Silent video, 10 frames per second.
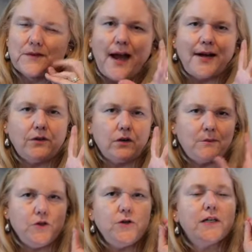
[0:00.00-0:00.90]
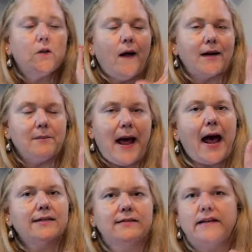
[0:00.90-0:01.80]
You get a lot of
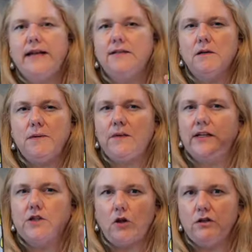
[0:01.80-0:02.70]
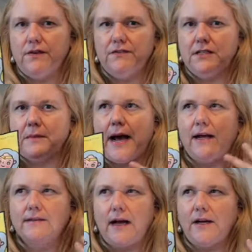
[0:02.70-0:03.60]
masks and it ends up being like $1.50 a
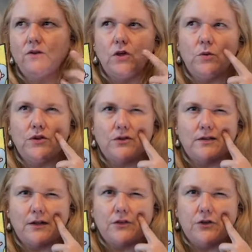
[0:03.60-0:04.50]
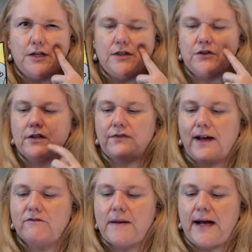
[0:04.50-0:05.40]
mask. I don't know whether it's like 30,
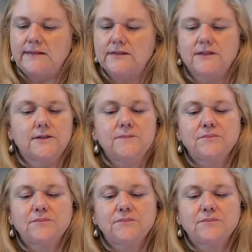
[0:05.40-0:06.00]
35 masks.